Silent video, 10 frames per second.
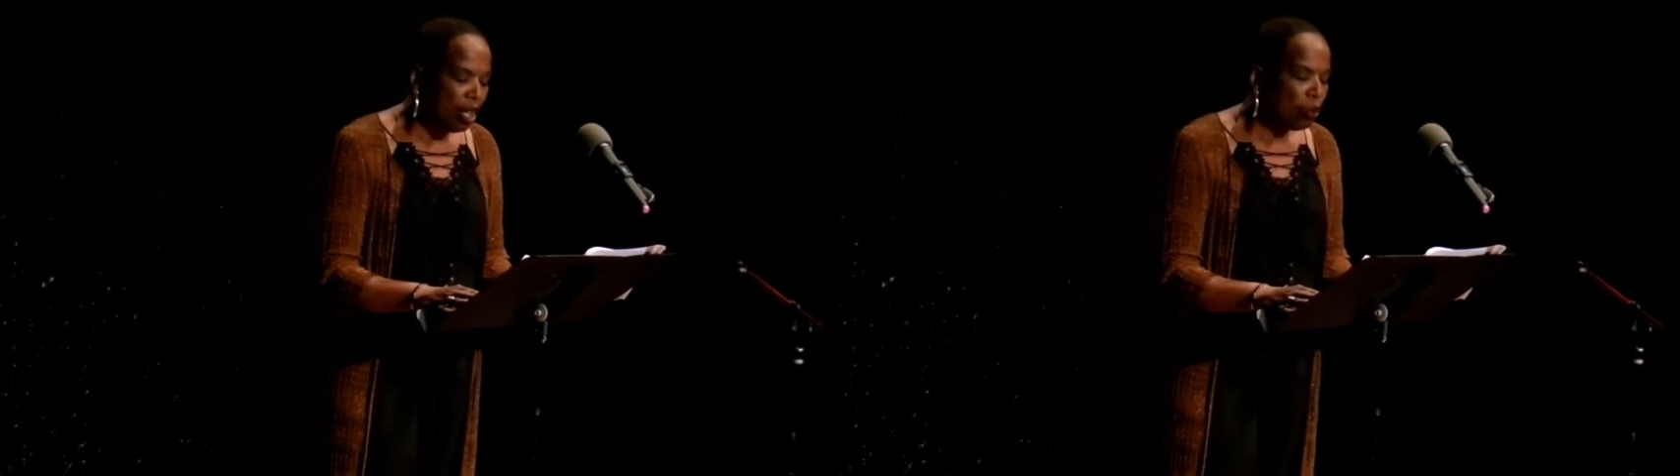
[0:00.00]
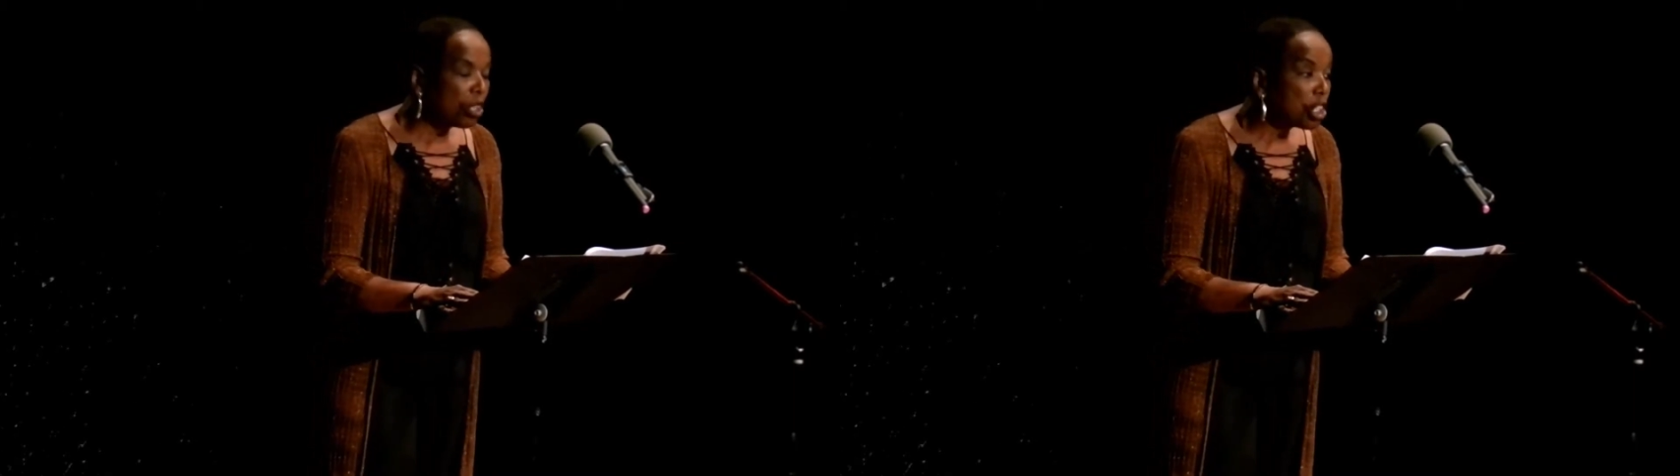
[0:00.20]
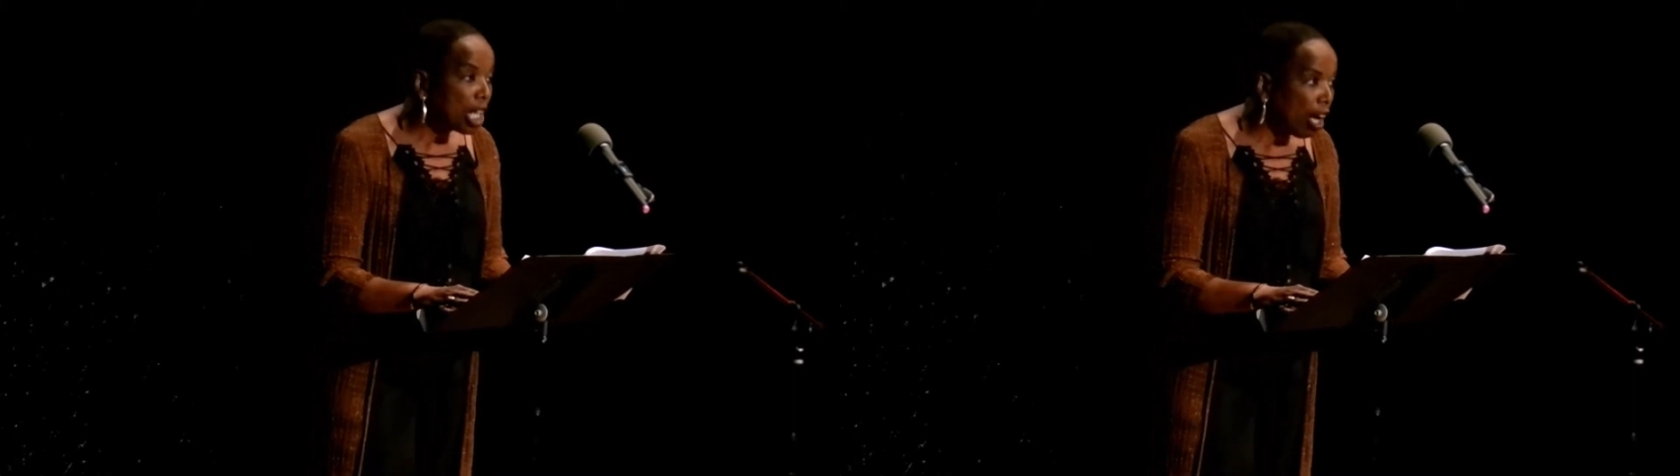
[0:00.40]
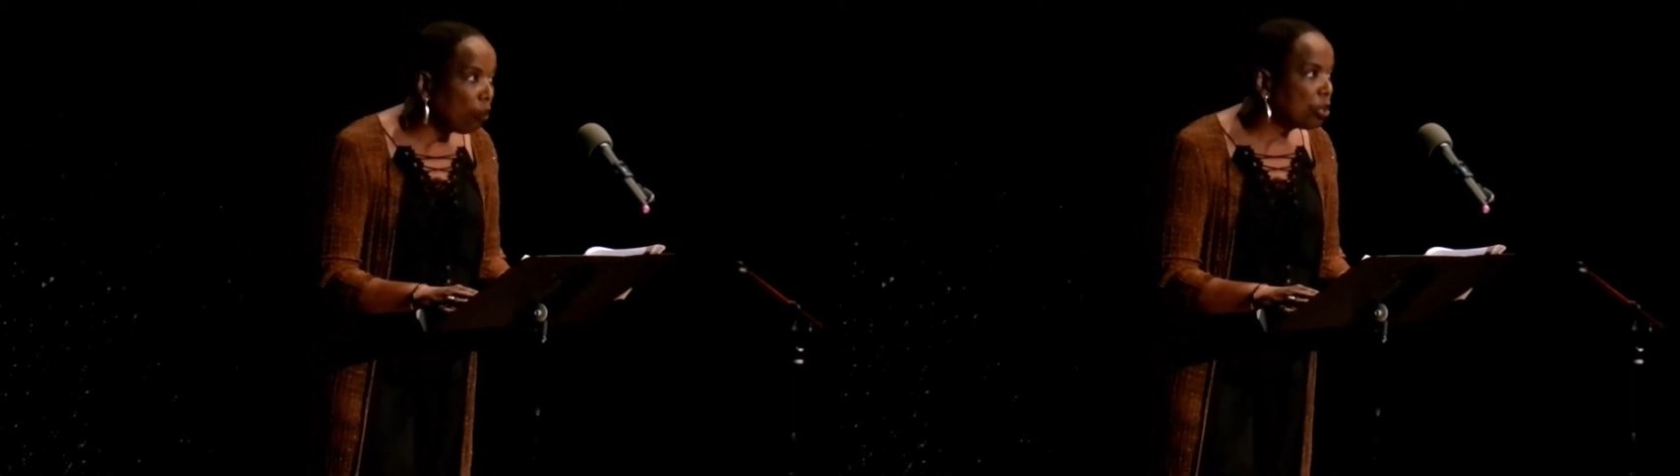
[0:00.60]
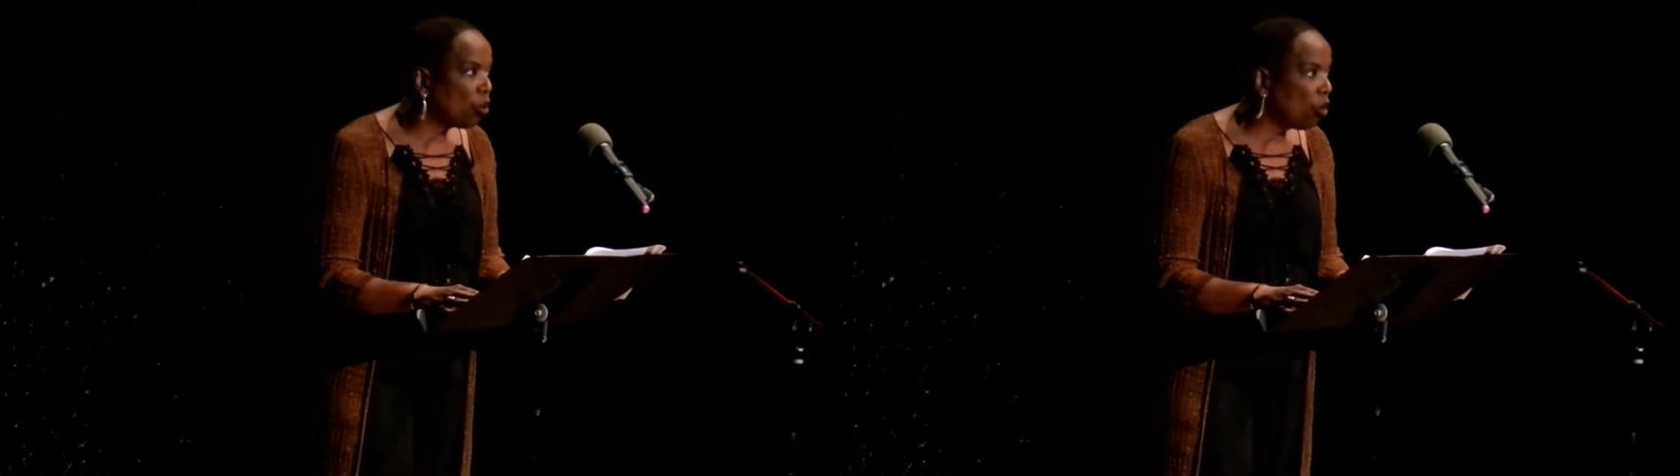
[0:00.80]
which
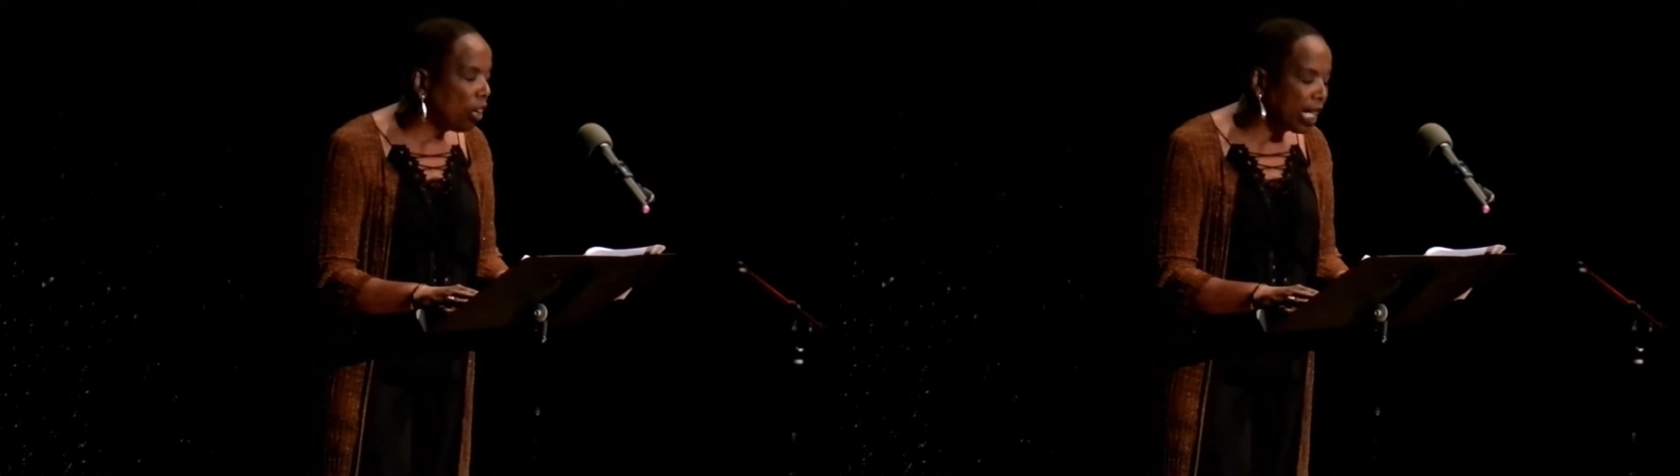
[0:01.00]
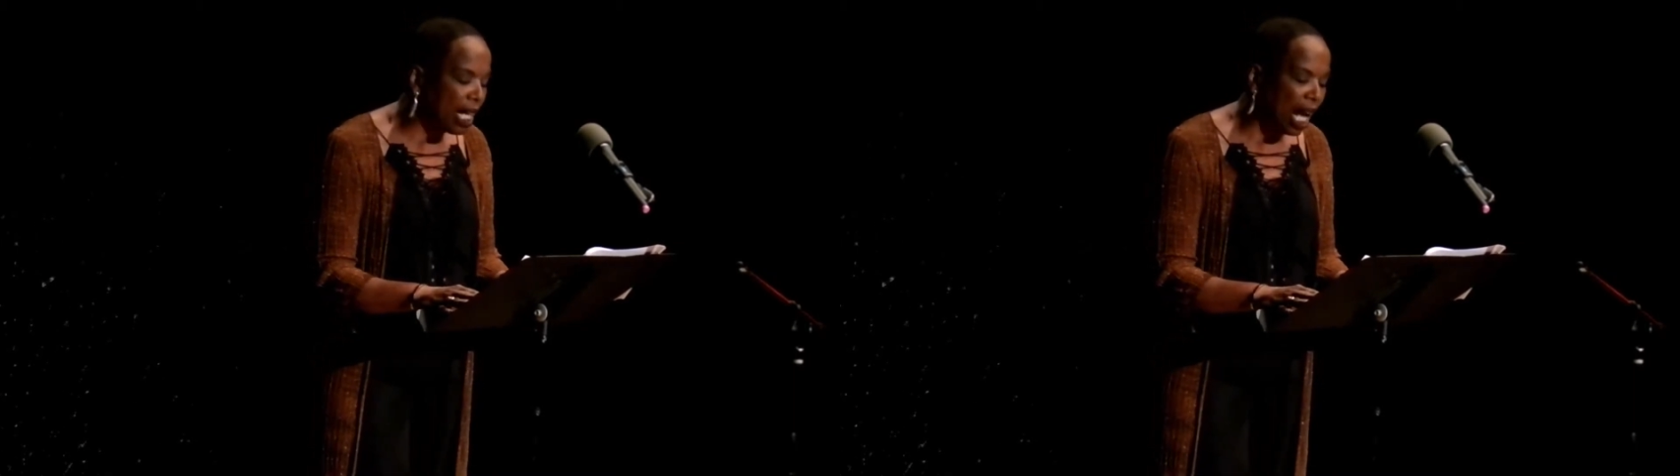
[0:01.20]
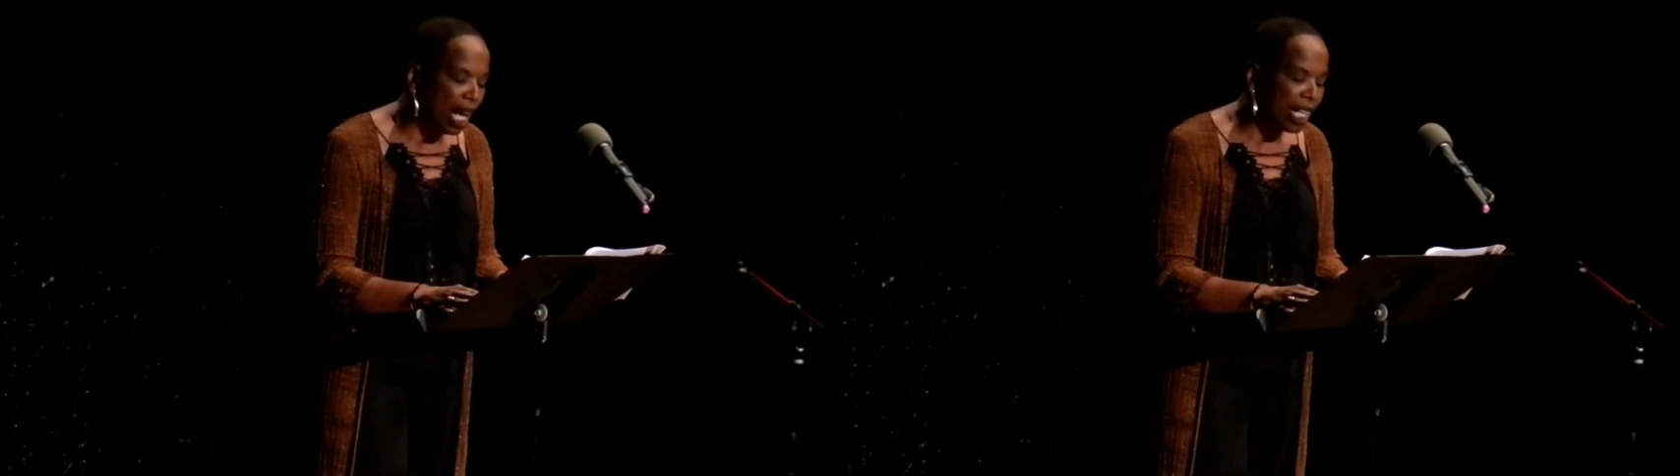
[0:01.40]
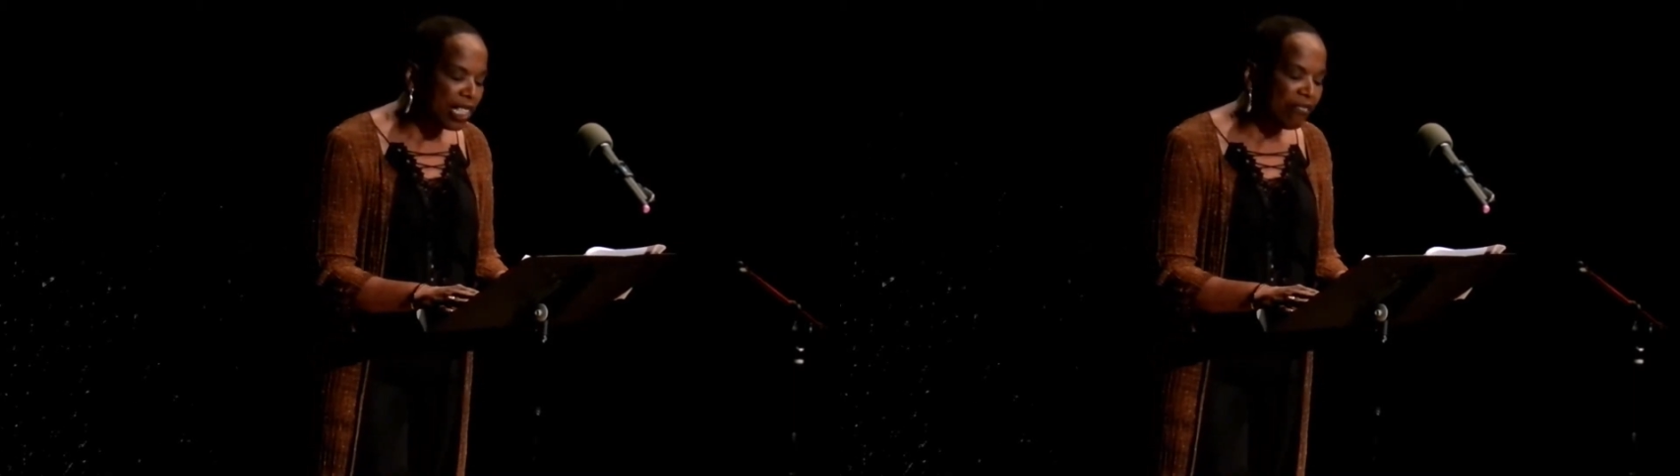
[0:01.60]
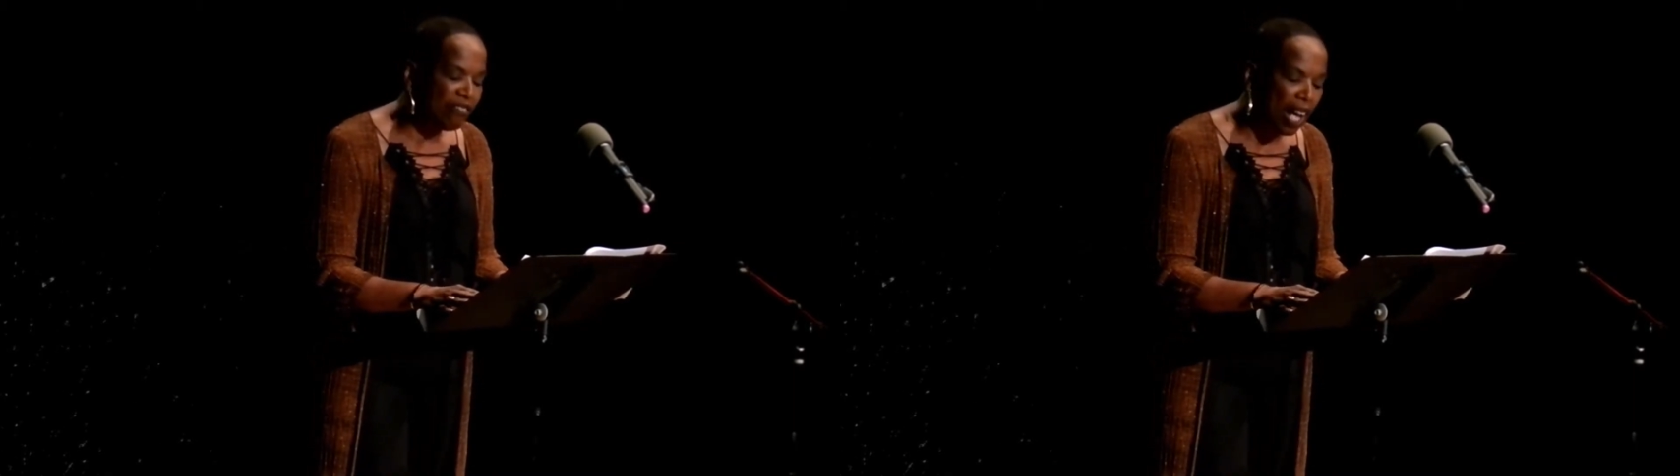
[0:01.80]
helped
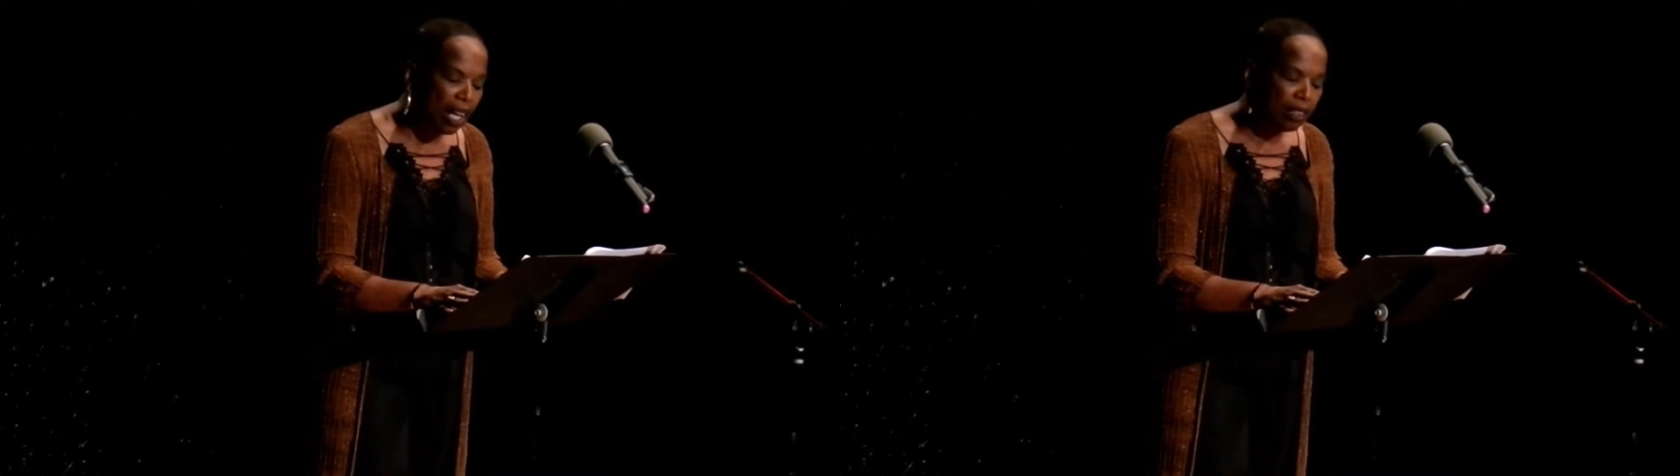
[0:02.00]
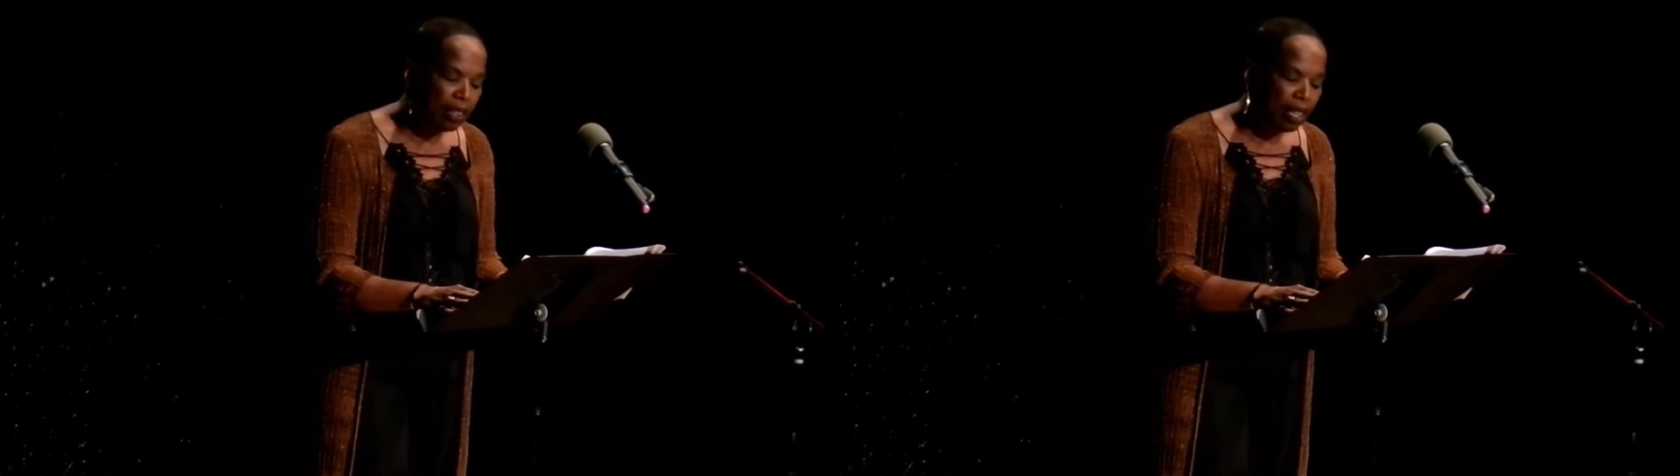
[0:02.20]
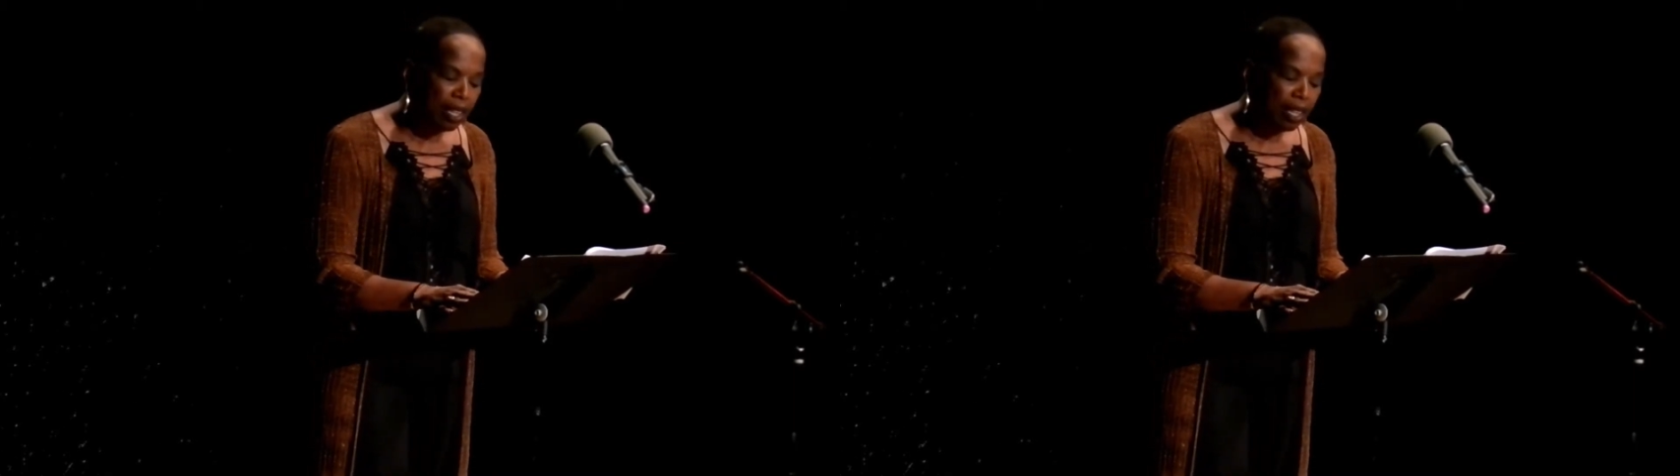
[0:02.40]
organize, fund,